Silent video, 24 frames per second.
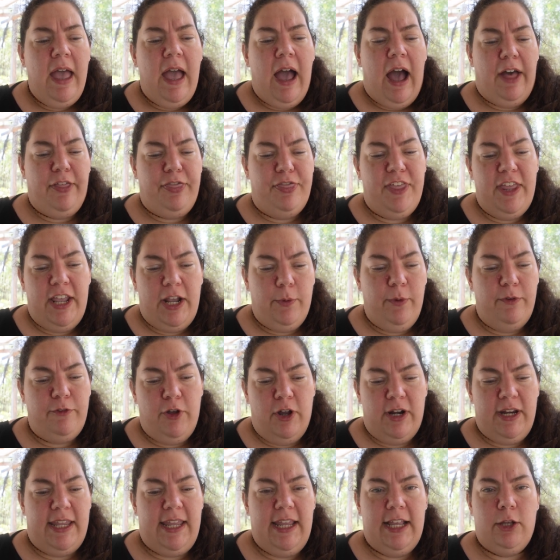I think we've
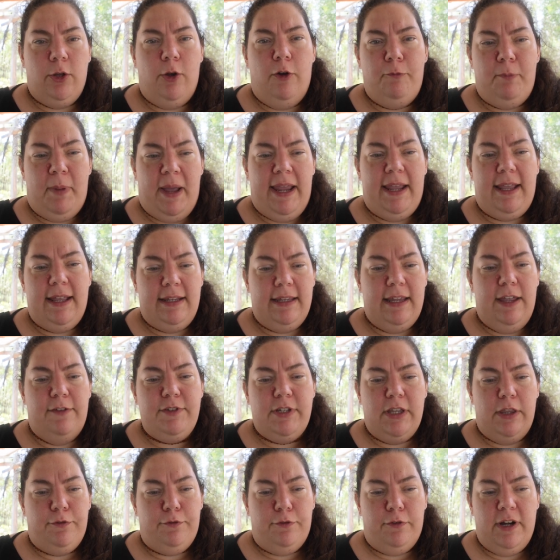got a kilo of bacon
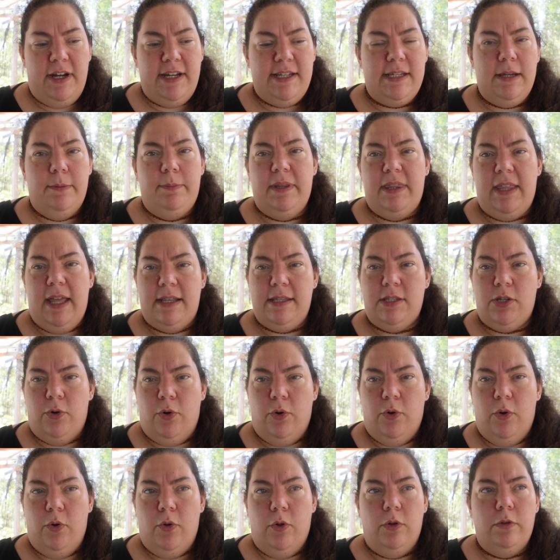left in the freezer, but that's
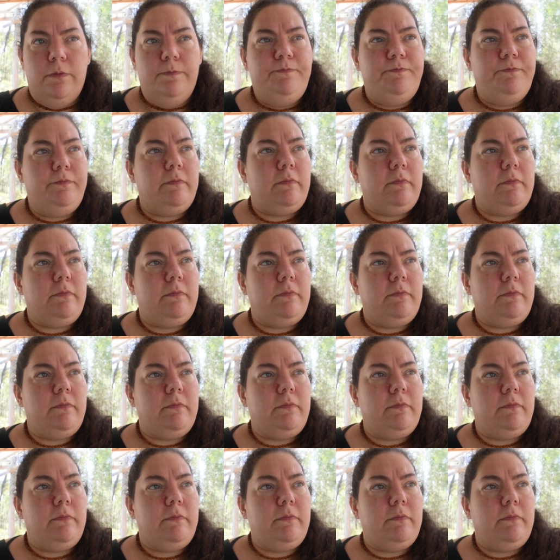all.